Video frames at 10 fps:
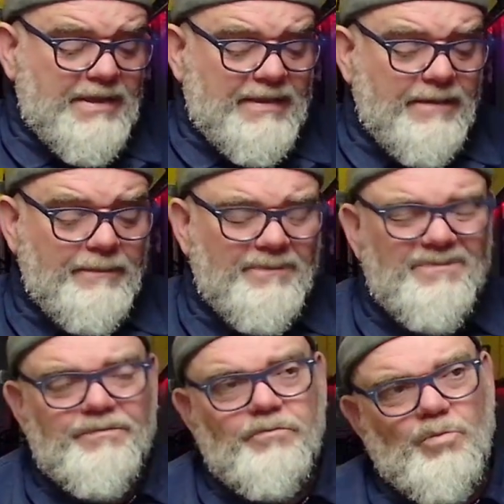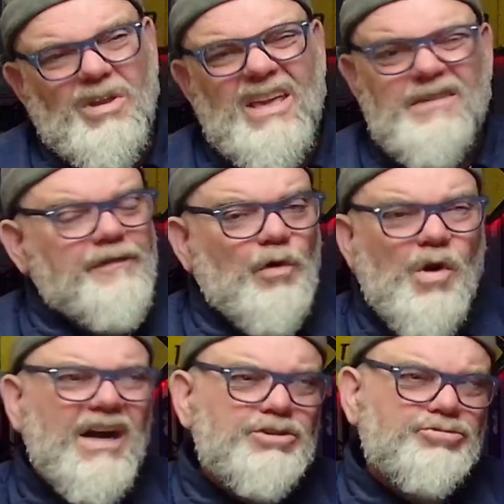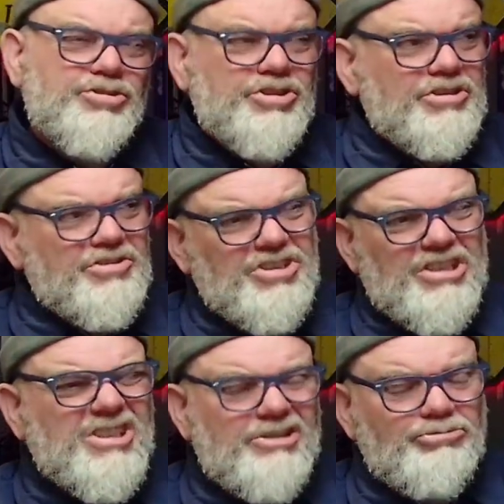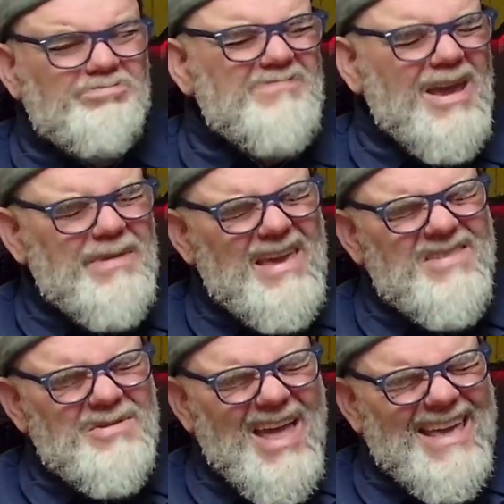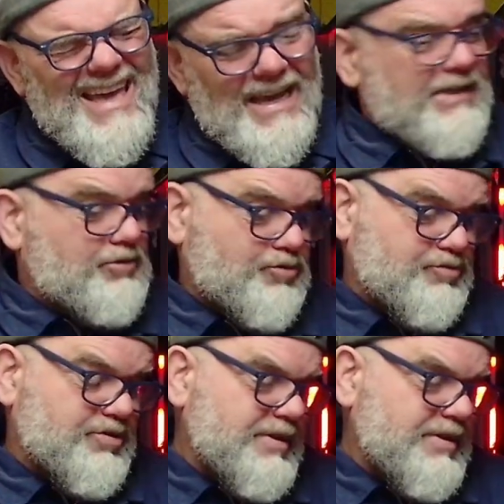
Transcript: Now, when you get to 400, 600, maybe even up to 800,